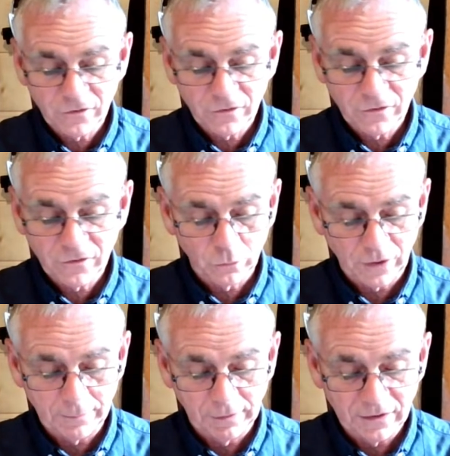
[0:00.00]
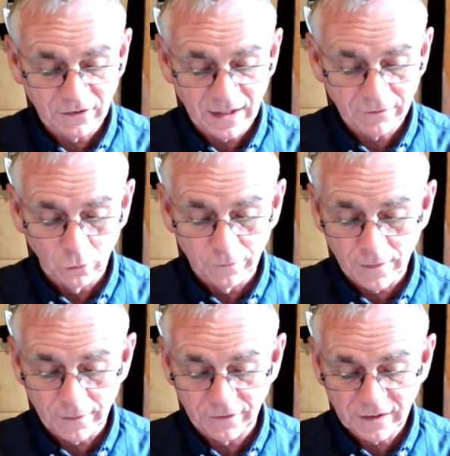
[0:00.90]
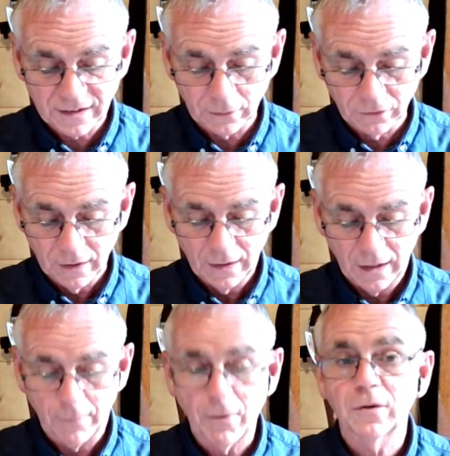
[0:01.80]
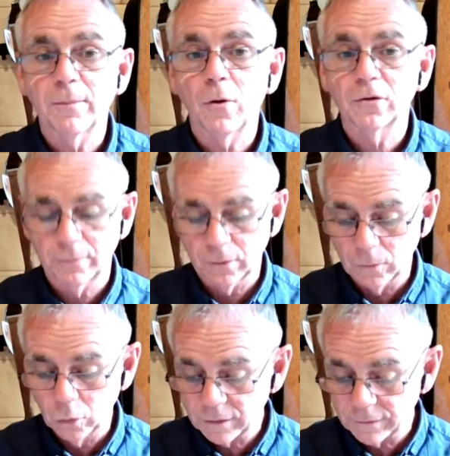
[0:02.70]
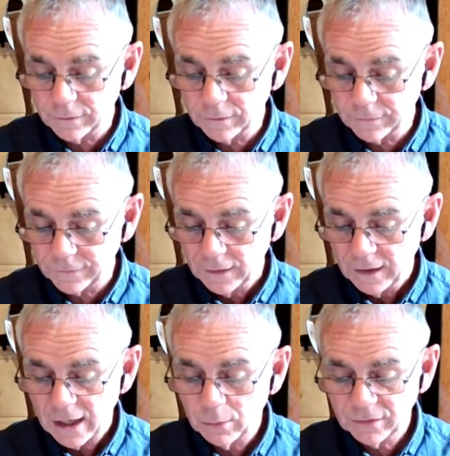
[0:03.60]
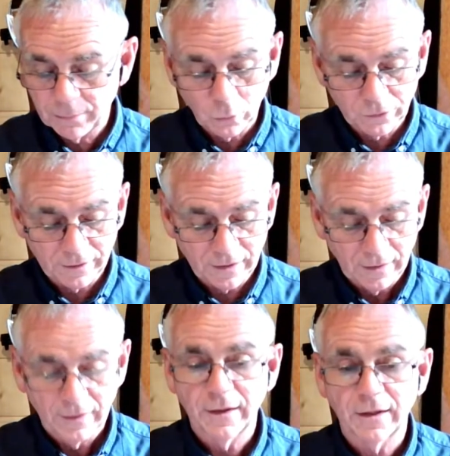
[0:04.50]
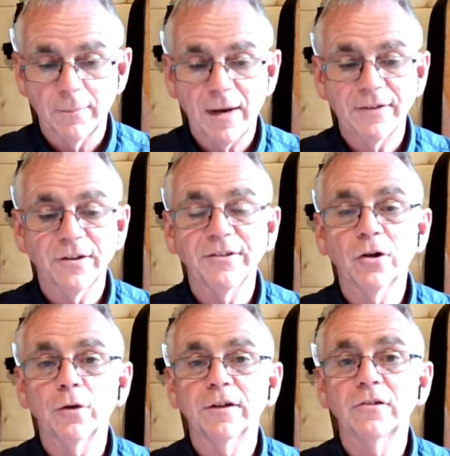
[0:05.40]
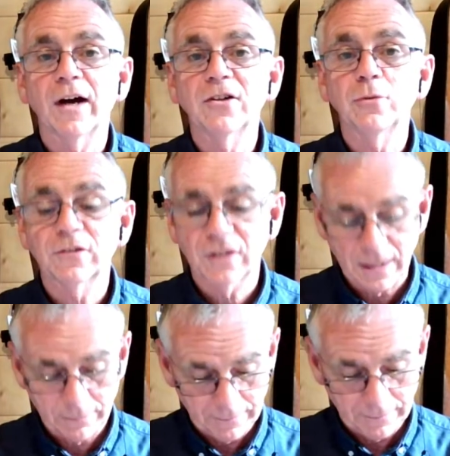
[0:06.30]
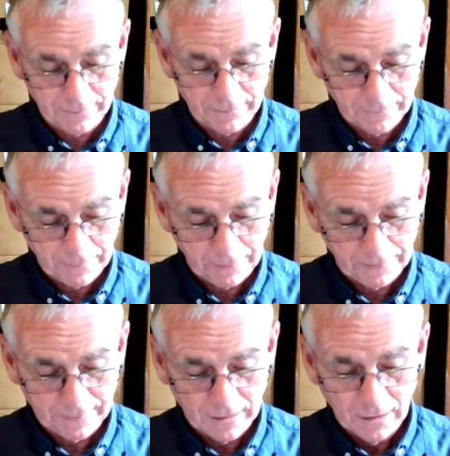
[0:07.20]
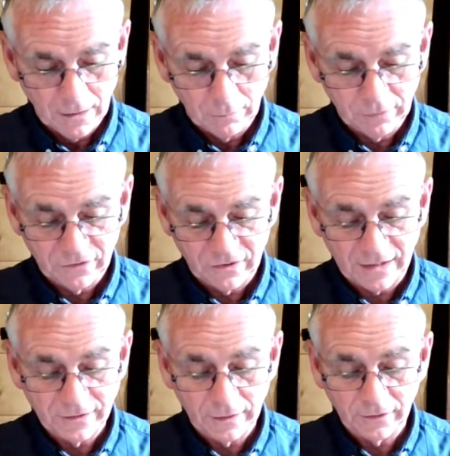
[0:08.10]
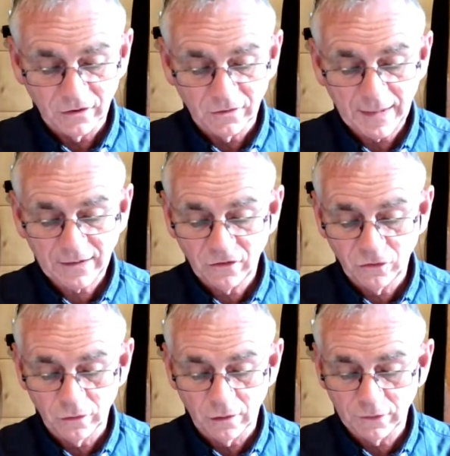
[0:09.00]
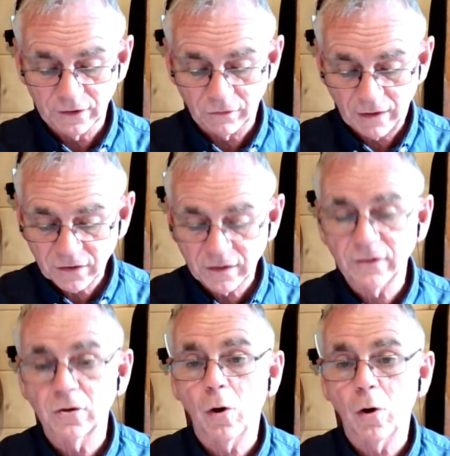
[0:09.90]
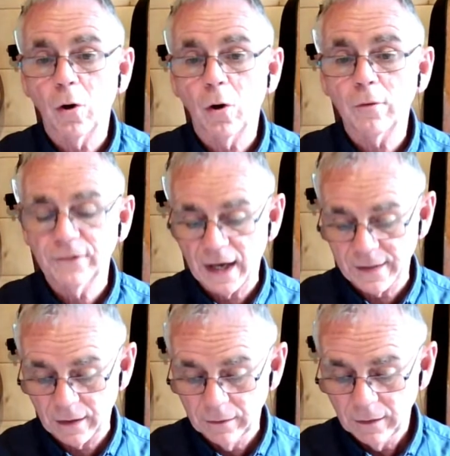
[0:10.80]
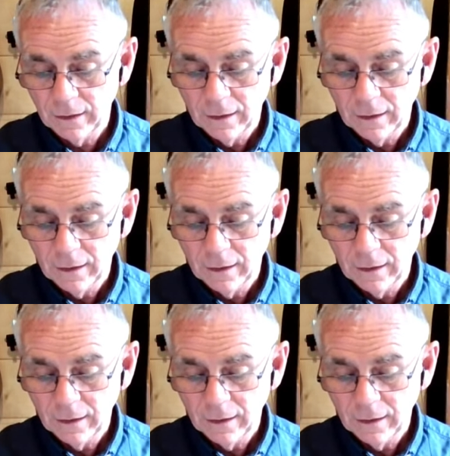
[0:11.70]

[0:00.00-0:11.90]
Officials and police gave no further details about a possible motive. It was reported that the man did not try to escape. Police said that the suspected shooter was a resident of Nara.